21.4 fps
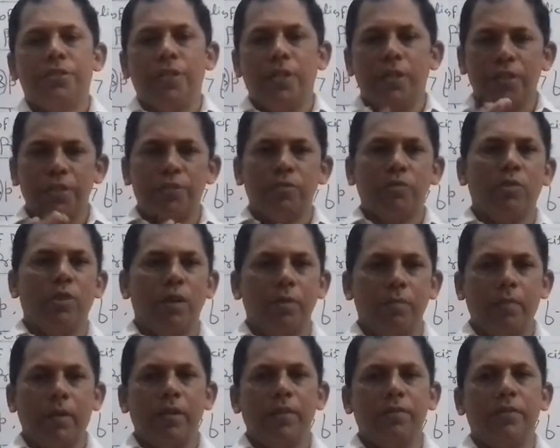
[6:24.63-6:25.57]
z
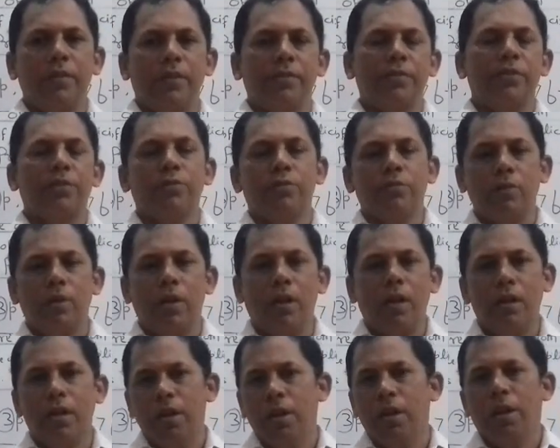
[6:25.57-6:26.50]
square minus x
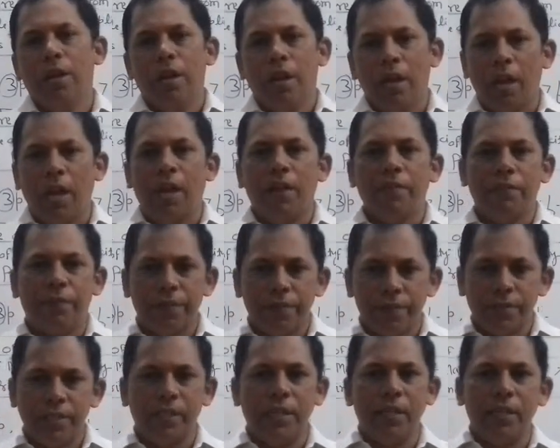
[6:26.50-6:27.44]
square,
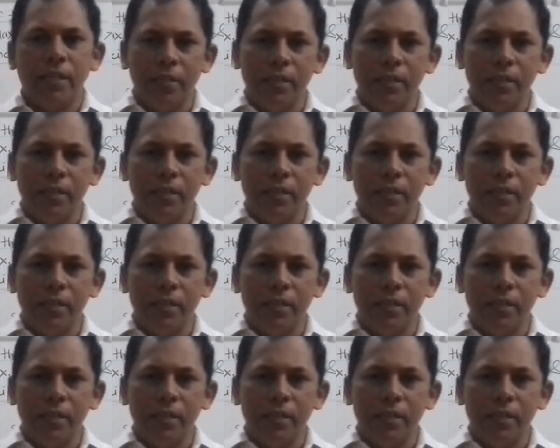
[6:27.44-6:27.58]
fz,